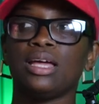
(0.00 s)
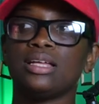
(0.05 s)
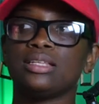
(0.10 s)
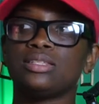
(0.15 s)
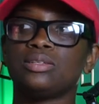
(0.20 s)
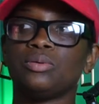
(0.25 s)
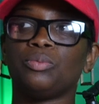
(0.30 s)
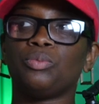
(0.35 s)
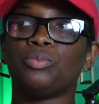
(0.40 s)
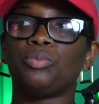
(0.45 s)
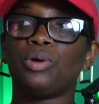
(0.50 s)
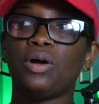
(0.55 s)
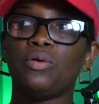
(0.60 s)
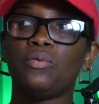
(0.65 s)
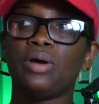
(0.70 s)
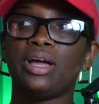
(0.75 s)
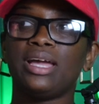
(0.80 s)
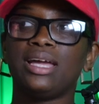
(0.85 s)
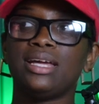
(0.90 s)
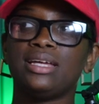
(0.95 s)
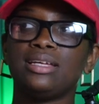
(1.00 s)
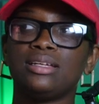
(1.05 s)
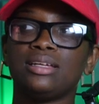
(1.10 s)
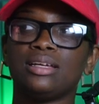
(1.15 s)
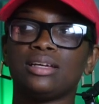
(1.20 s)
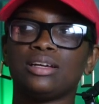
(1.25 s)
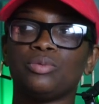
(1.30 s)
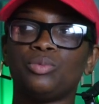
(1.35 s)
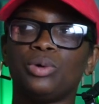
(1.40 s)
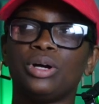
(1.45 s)
So one way
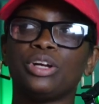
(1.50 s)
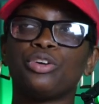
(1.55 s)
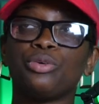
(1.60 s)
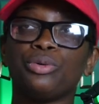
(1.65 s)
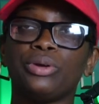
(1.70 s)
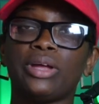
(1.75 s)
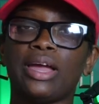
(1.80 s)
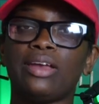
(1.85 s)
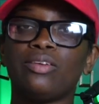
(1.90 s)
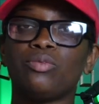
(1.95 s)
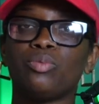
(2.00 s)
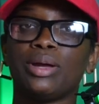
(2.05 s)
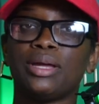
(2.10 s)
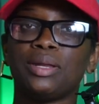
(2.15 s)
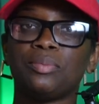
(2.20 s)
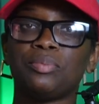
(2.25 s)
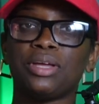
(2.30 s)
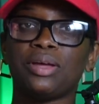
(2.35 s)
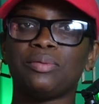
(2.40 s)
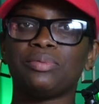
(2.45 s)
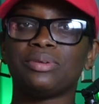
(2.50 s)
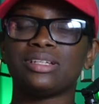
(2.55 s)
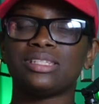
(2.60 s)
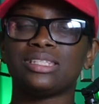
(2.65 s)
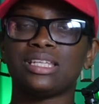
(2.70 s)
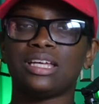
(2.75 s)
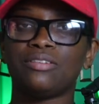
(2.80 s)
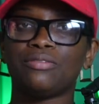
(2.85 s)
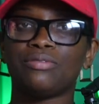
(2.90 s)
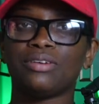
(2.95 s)
one creative way to be able to
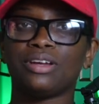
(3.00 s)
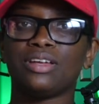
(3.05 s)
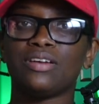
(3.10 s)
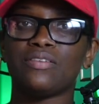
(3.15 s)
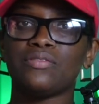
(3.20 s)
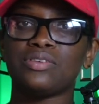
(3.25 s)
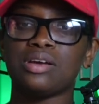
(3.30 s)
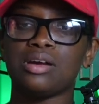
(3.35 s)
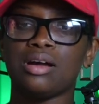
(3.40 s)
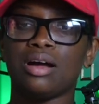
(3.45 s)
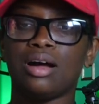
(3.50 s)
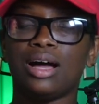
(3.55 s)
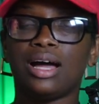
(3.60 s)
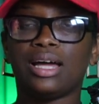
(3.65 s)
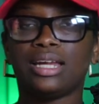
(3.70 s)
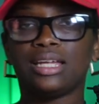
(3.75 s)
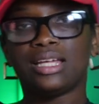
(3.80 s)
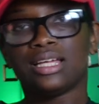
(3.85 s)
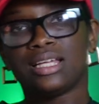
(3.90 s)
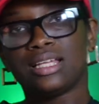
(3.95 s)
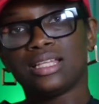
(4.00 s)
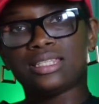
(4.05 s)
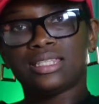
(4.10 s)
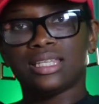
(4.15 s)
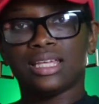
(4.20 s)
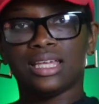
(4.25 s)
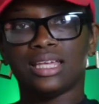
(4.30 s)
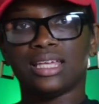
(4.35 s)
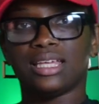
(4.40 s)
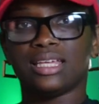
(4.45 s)
stay in front of your
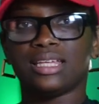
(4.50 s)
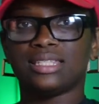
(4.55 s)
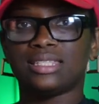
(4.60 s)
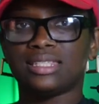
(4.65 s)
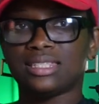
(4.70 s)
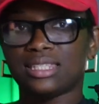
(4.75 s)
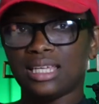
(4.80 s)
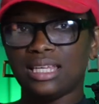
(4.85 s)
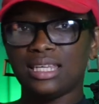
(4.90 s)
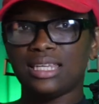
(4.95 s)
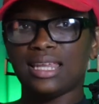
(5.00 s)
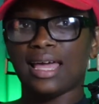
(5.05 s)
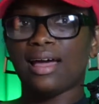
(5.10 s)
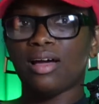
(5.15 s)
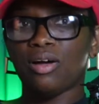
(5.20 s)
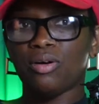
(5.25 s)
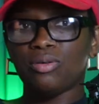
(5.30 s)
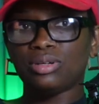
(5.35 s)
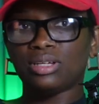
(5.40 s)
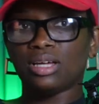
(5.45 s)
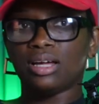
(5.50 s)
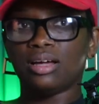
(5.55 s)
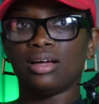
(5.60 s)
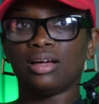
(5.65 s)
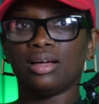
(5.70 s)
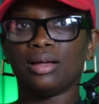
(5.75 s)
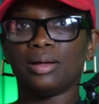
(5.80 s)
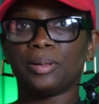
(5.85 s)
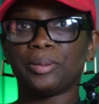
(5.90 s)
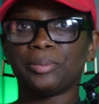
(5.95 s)
audience is send out
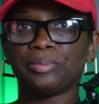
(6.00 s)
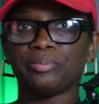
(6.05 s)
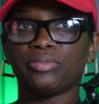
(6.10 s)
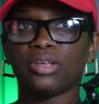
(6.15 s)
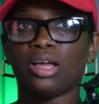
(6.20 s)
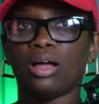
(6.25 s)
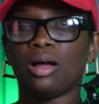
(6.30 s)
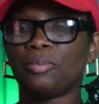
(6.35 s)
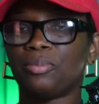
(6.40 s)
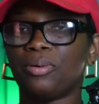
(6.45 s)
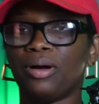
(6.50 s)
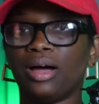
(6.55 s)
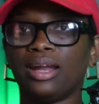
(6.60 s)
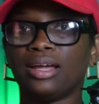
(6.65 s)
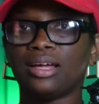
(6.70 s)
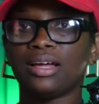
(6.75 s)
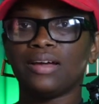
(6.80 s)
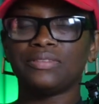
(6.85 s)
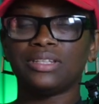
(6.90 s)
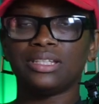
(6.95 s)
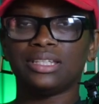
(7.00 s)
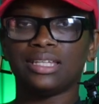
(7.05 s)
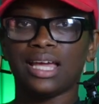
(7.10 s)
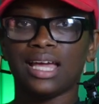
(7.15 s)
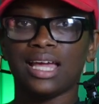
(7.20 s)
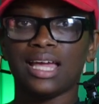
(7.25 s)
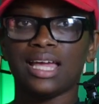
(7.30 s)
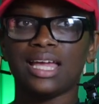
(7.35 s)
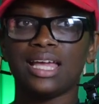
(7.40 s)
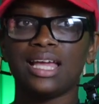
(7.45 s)
um, a product of the
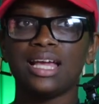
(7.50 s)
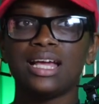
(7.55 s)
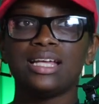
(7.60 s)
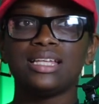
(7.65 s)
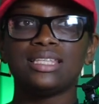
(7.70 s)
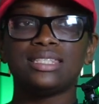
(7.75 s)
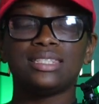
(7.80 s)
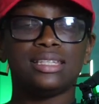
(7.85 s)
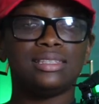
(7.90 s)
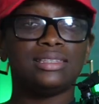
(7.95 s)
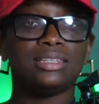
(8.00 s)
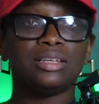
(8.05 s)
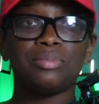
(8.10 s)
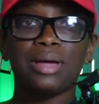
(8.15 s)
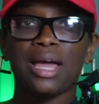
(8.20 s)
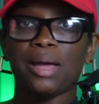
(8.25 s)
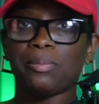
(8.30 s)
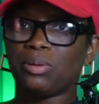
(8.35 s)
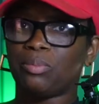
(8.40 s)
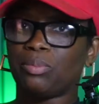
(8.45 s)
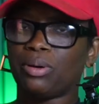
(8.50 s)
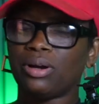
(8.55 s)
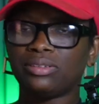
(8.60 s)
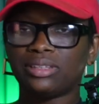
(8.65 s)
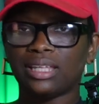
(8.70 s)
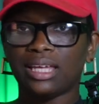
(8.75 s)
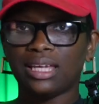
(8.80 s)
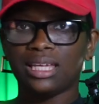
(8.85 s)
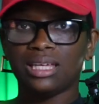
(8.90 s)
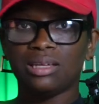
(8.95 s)
day, send them happy
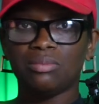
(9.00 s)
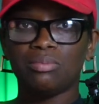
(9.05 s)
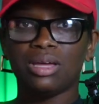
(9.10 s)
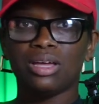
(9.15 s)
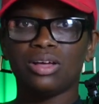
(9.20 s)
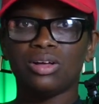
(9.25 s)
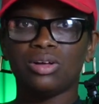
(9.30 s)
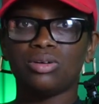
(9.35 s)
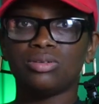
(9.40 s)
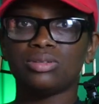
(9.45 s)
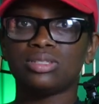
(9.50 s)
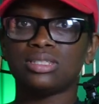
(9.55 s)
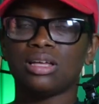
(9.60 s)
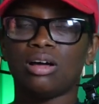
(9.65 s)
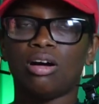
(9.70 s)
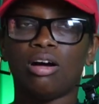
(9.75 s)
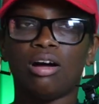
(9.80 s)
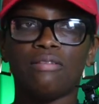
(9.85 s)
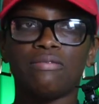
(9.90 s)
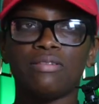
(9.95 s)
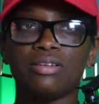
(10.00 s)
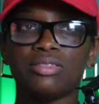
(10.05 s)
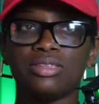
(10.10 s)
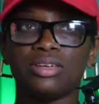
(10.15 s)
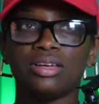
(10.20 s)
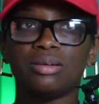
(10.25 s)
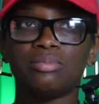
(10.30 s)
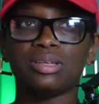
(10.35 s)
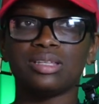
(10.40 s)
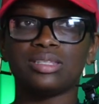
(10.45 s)
birthday emails, offer
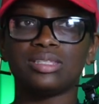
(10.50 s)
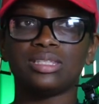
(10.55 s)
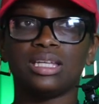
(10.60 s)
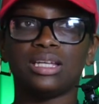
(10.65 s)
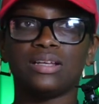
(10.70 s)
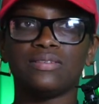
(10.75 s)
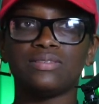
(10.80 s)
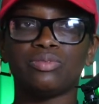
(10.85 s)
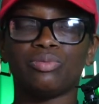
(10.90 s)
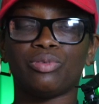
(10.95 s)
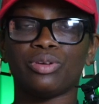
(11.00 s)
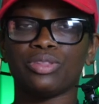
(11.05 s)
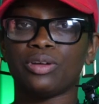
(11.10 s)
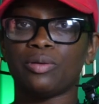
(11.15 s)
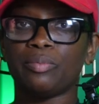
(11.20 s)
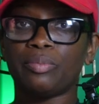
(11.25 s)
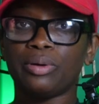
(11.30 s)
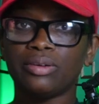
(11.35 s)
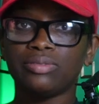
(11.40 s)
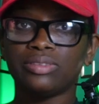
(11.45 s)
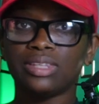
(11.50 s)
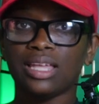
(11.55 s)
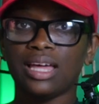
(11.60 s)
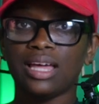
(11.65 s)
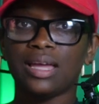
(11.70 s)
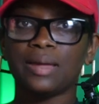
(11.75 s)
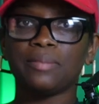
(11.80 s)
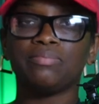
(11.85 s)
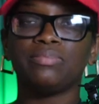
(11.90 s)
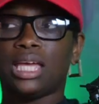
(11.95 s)
them incentives for their
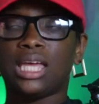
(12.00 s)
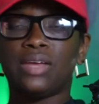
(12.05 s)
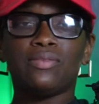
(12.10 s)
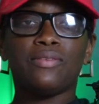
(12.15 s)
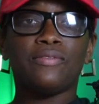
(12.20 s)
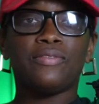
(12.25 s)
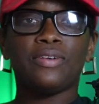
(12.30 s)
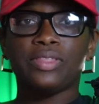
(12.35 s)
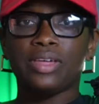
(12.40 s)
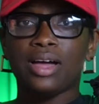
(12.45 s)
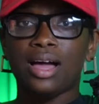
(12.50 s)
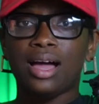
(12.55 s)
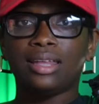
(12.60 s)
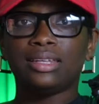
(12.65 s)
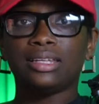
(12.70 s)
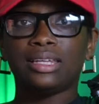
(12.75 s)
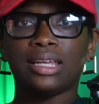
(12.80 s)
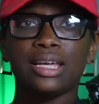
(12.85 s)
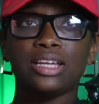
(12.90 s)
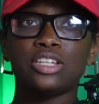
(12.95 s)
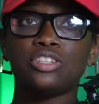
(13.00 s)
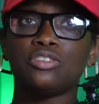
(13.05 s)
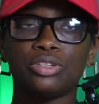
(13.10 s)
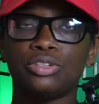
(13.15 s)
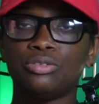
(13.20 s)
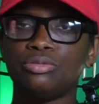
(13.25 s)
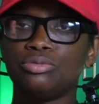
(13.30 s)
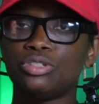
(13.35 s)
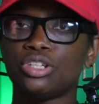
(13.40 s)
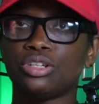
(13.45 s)
birthday. Even for the holidays,
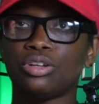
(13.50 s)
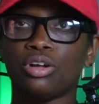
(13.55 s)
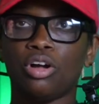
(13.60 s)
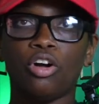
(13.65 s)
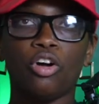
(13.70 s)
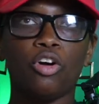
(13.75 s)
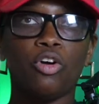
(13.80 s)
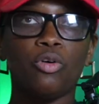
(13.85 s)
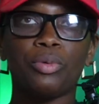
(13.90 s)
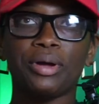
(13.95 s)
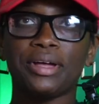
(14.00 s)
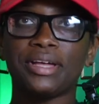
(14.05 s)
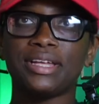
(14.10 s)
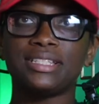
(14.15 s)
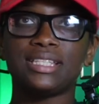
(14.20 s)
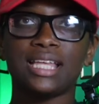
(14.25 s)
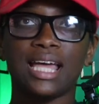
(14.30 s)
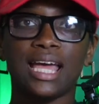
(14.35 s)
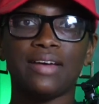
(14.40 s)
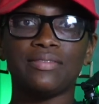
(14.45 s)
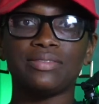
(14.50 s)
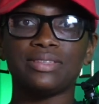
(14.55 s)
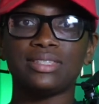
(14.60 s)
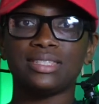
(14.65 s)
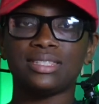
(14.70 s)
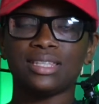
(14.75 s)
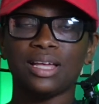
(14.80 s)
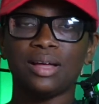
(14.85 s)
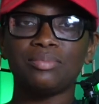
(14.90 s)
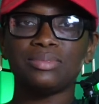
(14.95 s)
you should always have
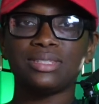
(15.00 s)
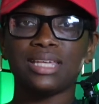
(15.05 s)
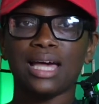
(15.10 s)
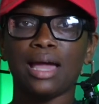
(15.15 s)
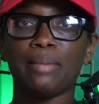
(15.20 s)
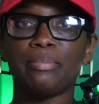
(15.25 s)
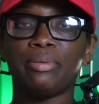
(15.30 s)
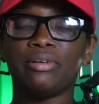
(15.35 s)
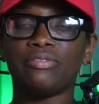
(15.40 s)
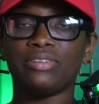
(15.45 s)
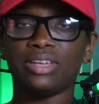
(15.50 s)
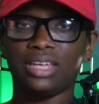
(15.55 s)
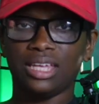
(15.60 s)
some type of